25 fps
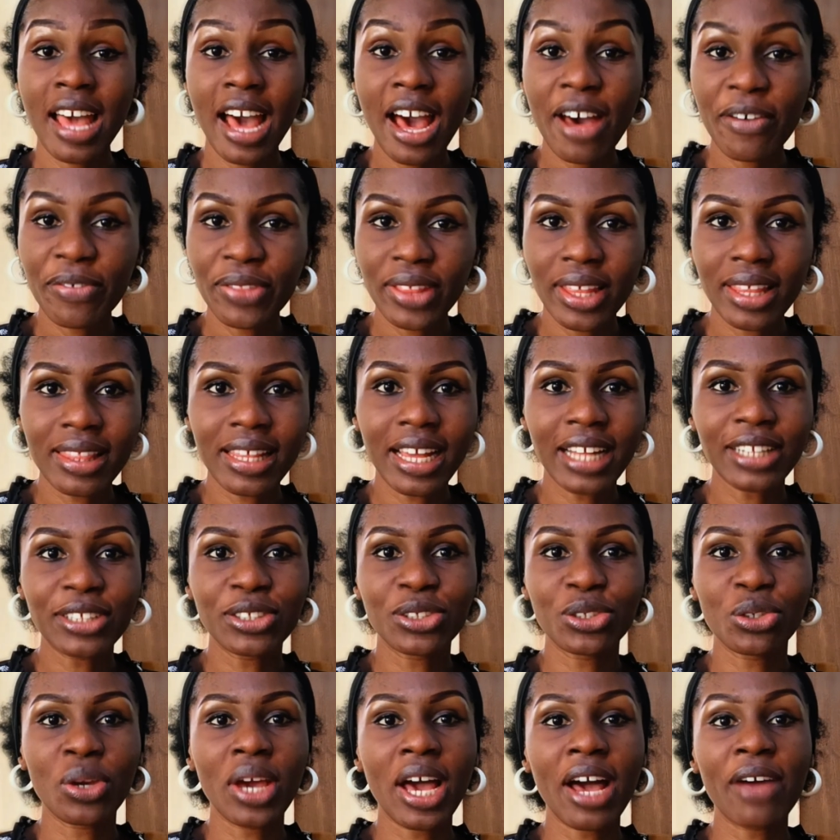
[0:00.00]
After
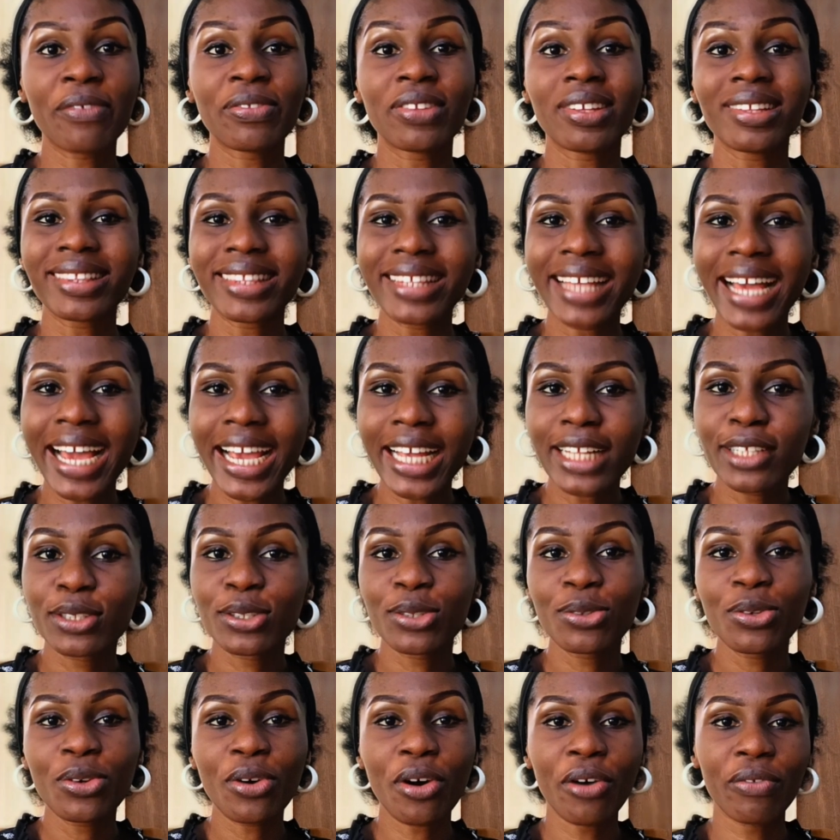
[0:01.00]
that, you have the
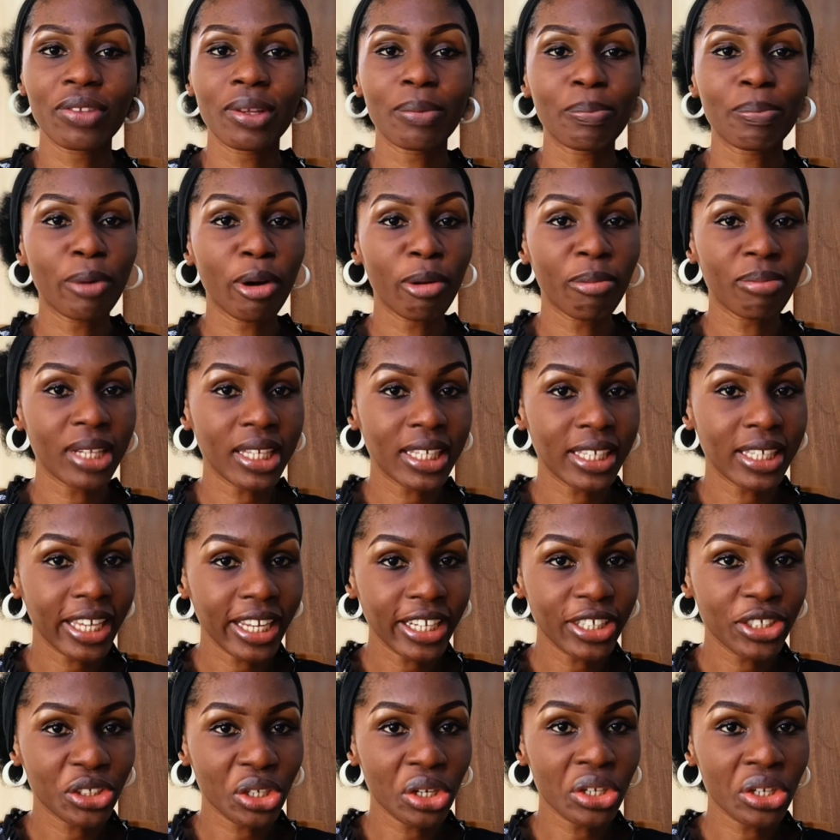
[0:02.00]
title of the
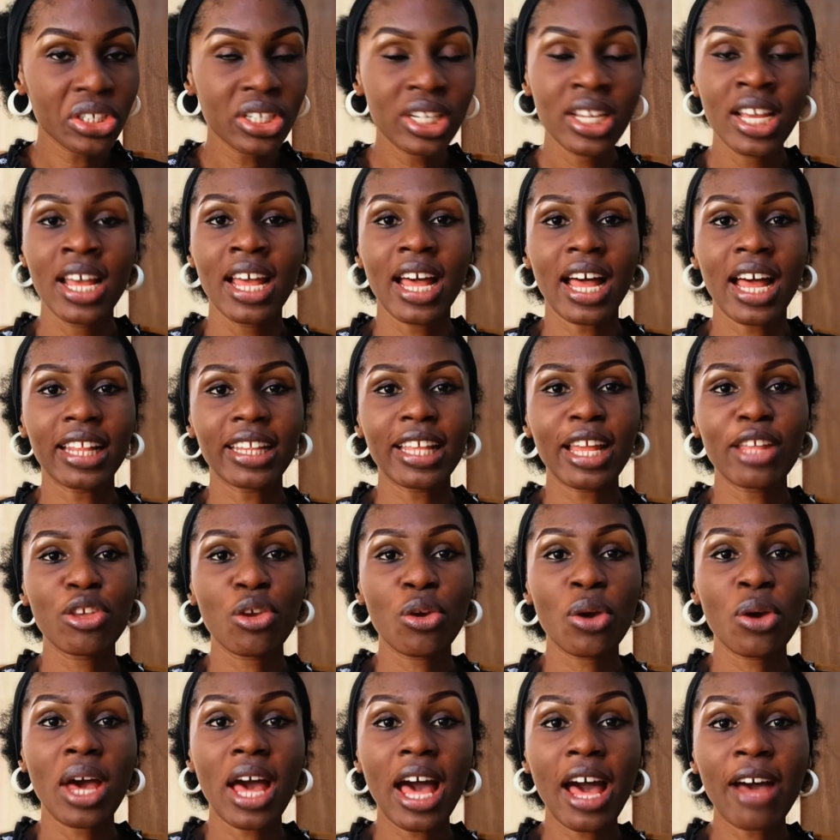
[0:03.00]
publication, and then
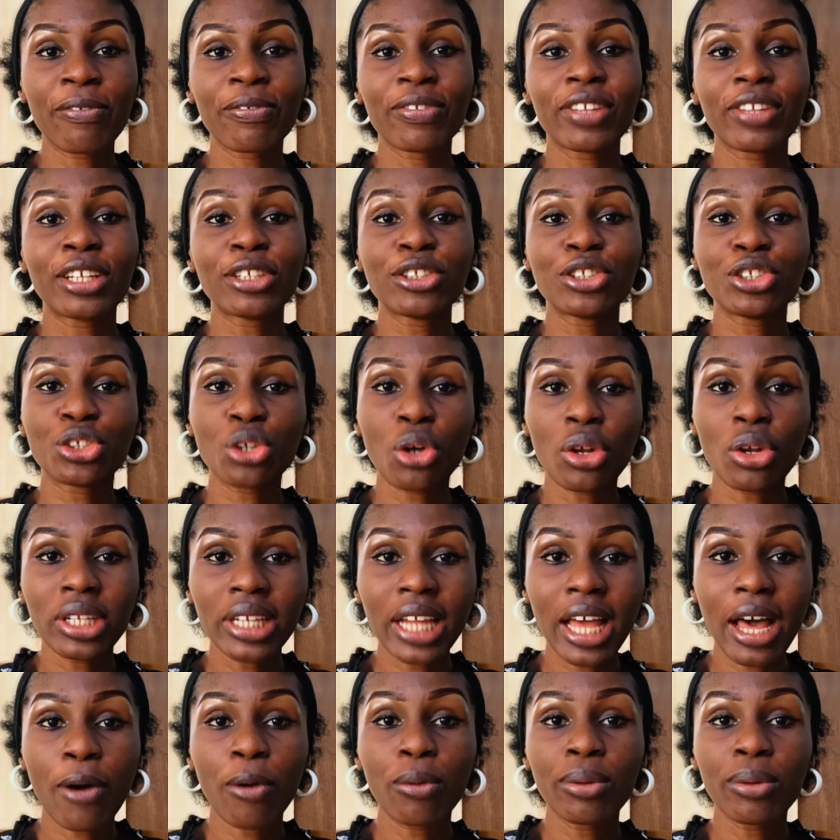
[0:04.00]
you have the
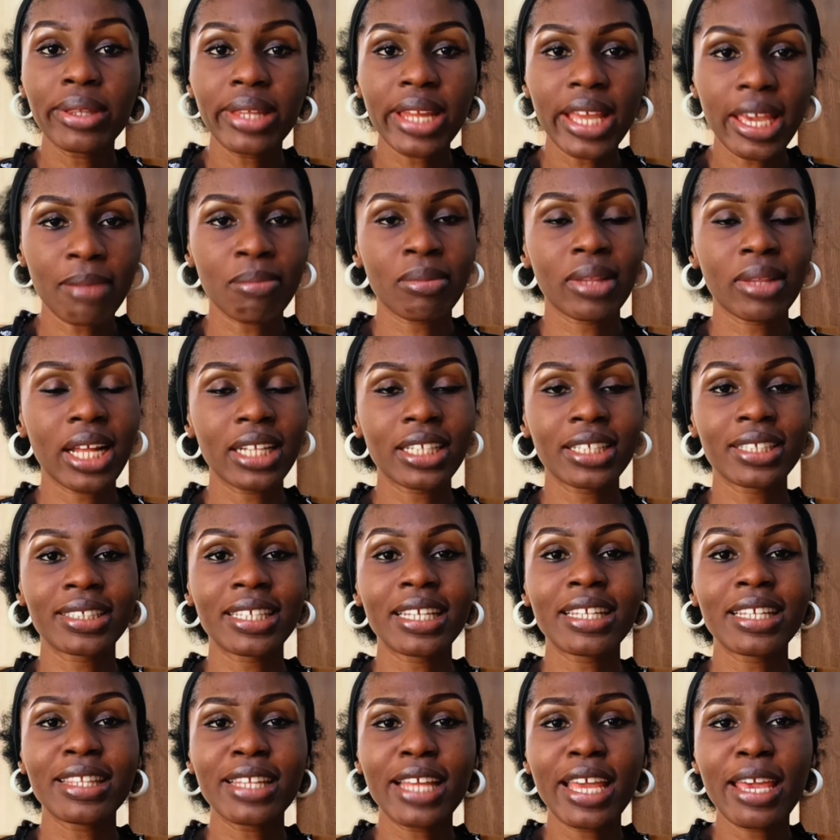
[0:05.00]
journal name. That is
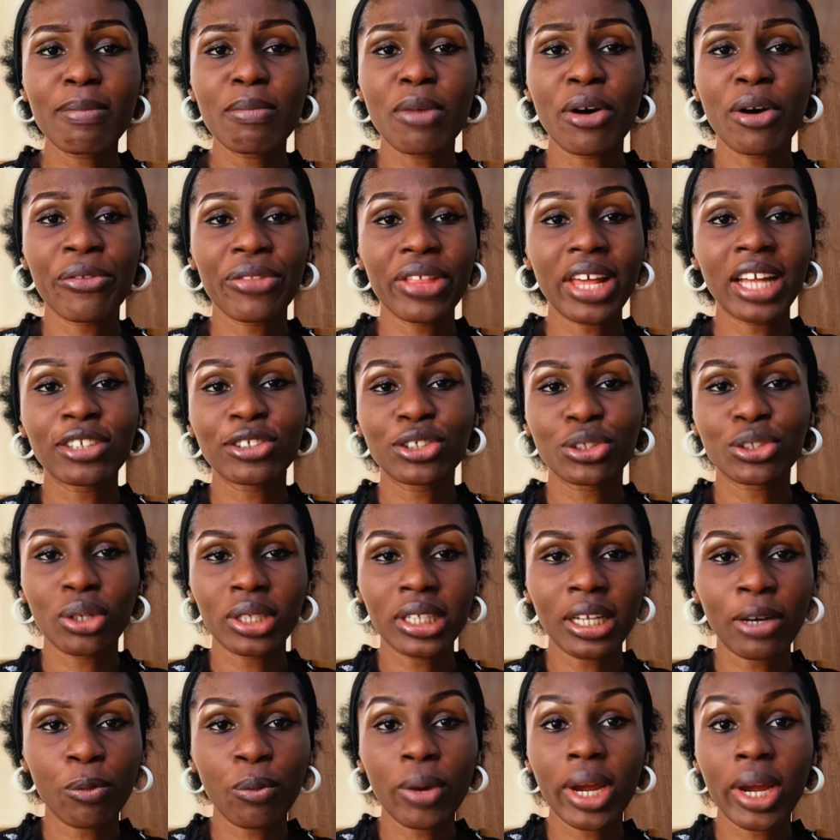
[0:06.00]
the name of that
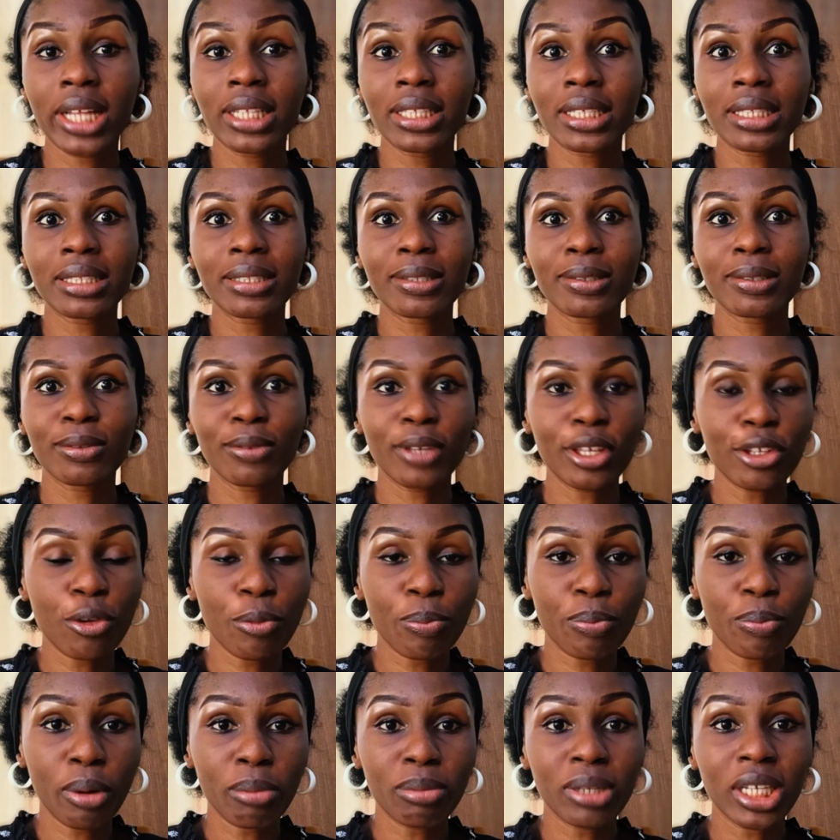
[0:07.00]
journal where this
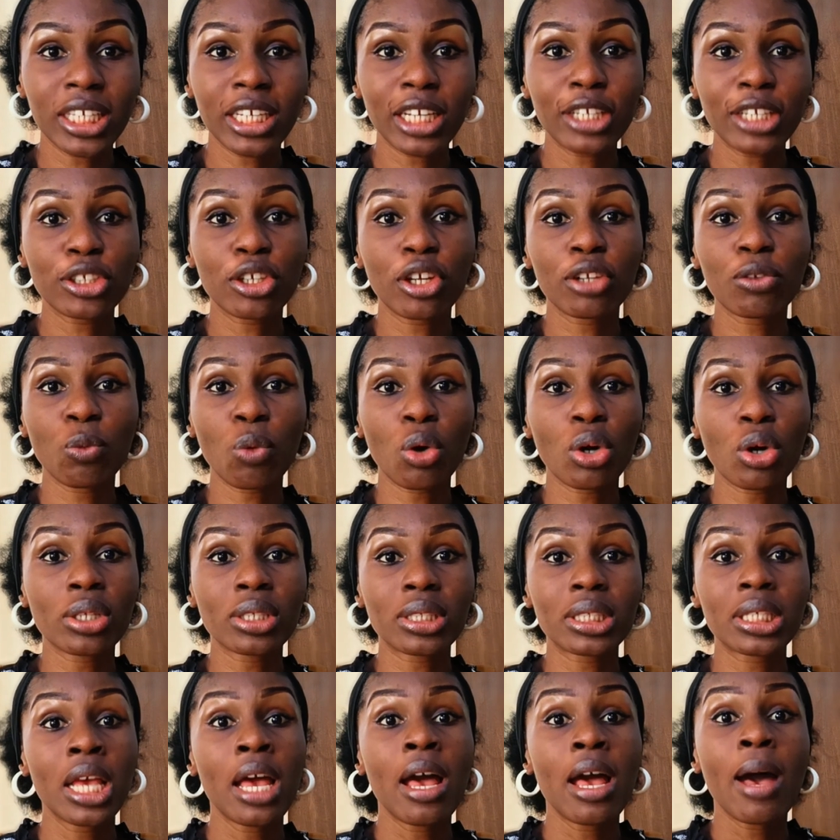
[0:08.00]
publication
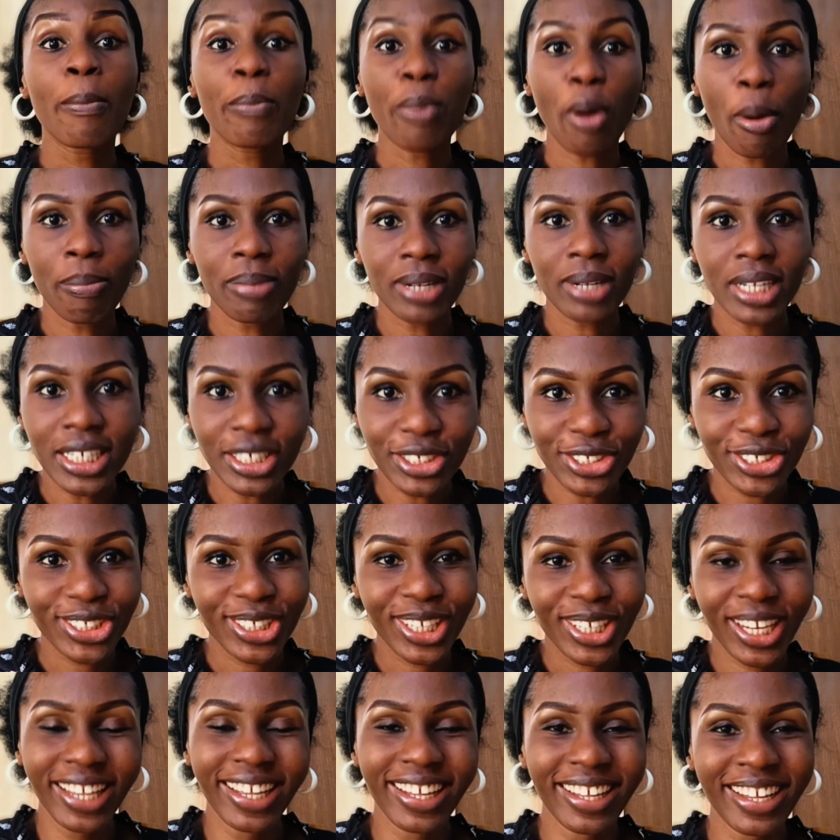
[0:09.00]
was
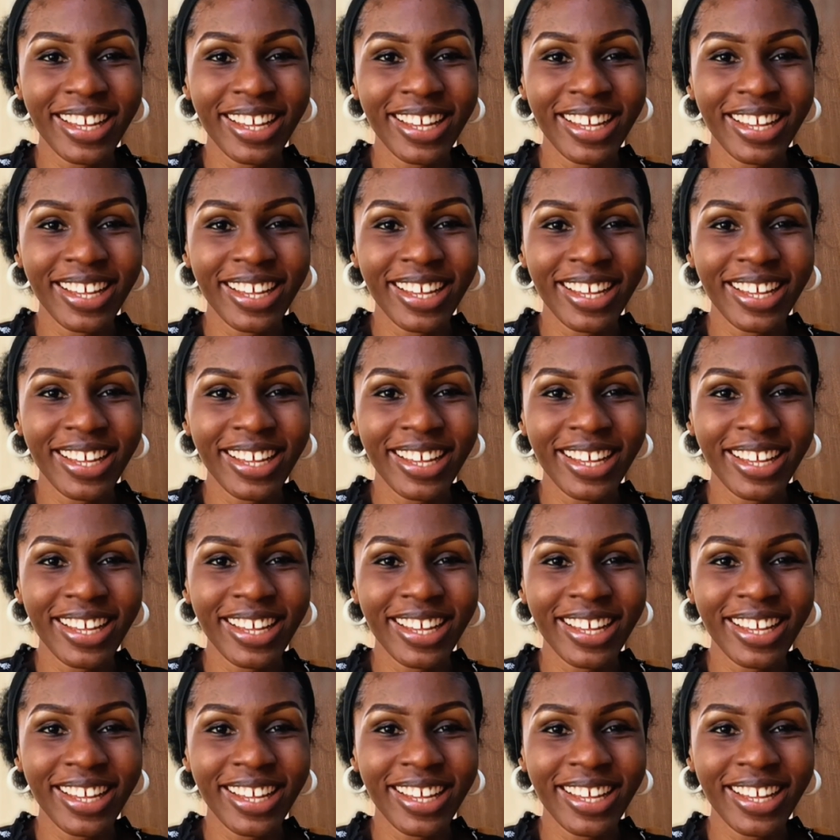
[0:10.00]
published